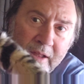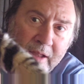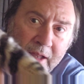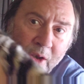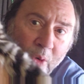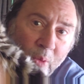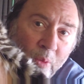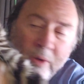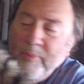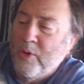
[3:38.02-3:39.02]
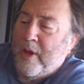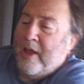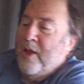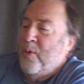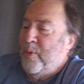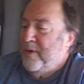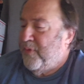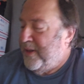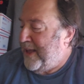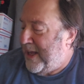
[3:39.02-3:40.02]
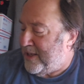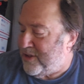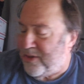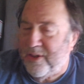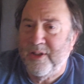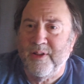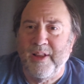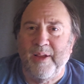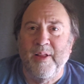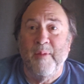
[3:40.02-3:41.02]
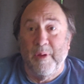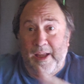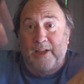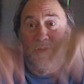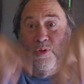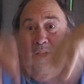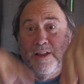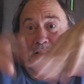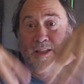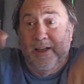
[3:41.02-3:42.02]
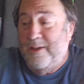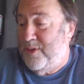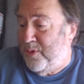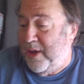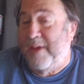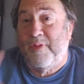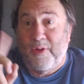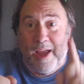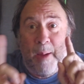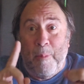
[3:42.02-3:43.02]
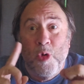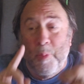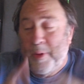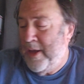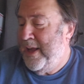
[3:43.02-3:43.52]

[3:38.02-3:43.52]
Hello. Okay, we didn't find the cats in the thing, but cats do like the sand, so I have found cat poop.